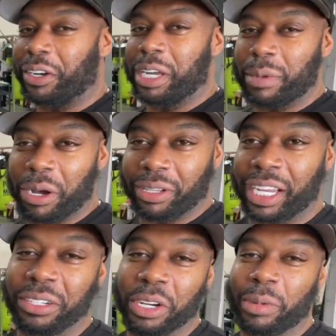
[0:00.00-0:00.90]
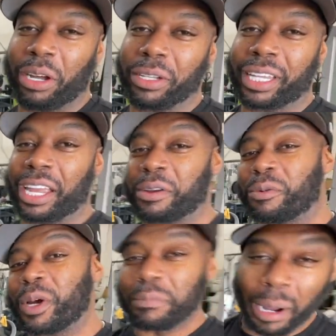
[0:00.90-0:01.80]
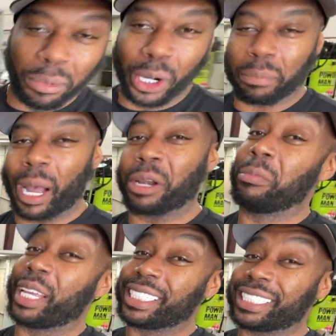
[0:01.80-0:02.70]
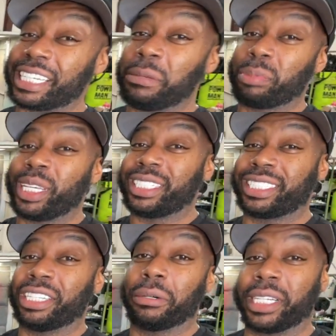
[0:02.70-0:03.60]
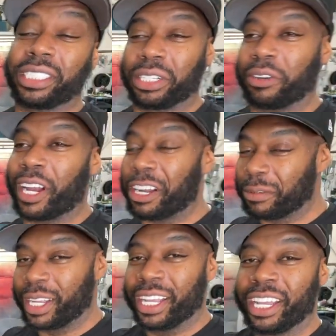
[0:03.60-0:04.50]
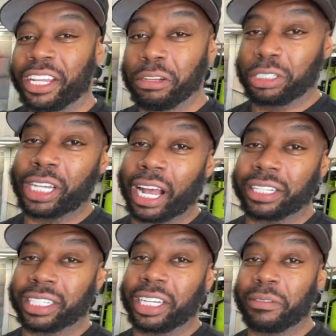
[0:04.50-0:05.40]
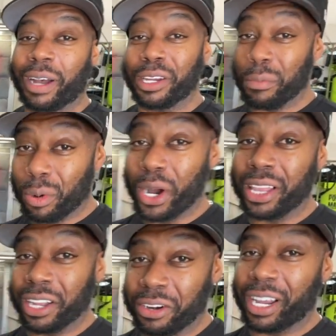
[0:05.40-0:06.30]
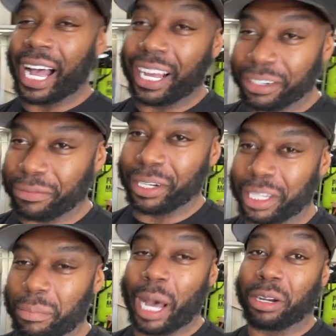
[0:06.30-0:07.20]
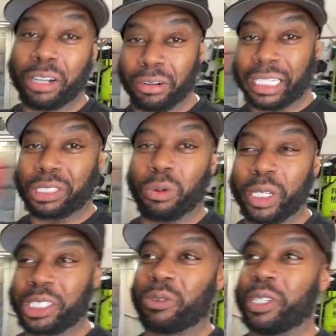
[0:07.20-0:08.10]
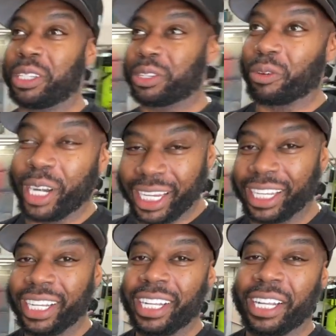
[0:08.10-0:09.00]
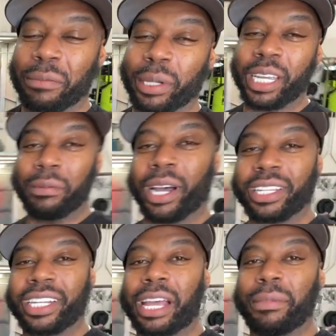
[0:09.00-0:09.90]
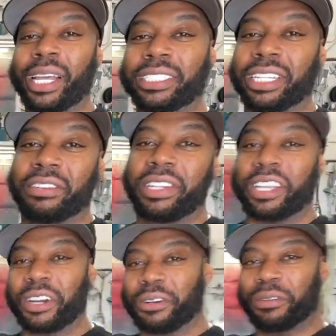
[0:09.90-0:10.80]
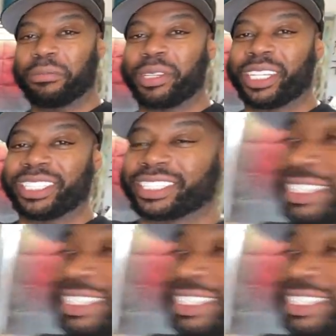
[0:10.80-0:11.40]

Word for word: In my own lane, doing my own thing with my boy Powder Man CPC on Instagram. Huge shout out to him. Your boy learned how to freaking powder coat in 2023. But yeah, man, other than that, man, that's in the video. Peace.